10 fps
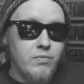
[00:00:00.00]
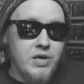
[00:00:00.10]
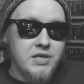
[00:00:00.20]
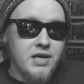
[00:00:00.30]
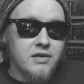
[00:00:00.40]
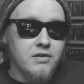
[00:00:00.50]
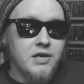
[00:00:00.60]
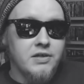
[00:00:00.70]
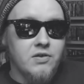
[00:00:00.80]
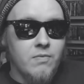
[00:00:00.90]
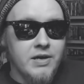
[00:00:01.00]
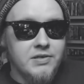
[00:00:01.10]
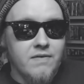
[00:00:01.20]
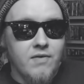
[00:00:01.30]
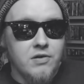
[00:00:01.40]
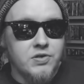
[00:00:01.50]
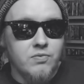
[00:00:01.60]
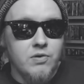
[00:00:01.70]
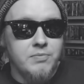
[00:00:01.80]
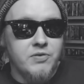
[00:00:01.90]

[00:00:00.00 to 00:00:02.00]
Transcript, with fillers: we take a look at the rest of our swoops